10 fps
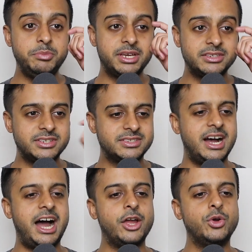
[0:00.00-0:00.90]
because this
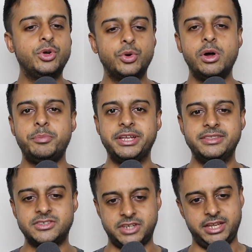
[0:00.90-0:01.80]
guy who grew up in
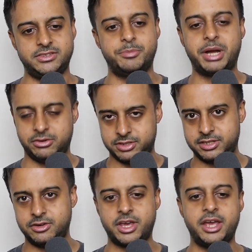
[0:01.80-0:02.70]
the States, apparently,
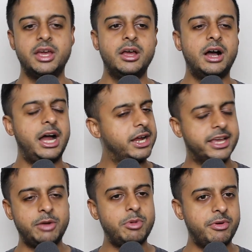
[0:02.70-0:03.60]
okay? I
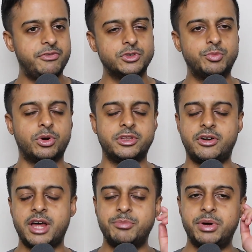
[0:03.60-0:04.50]
can't remember if he was born there or
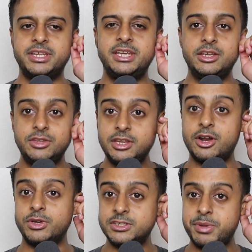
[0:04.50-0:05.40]
not, but he
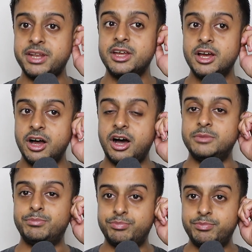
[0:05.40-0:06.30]
spent
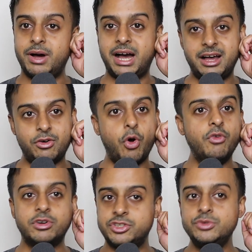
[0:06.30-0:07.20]

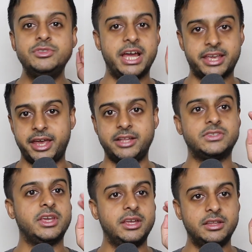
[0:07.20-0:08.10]
over 2
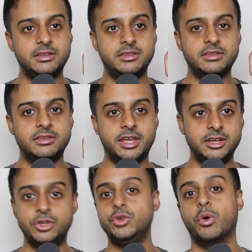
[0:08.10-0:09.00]
decades in
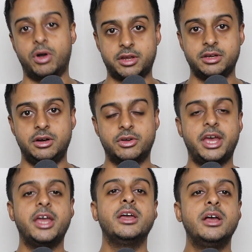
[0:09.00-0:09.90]
New York,
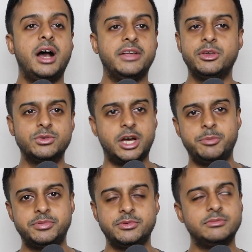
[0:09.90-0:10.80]
okay? I think it was up,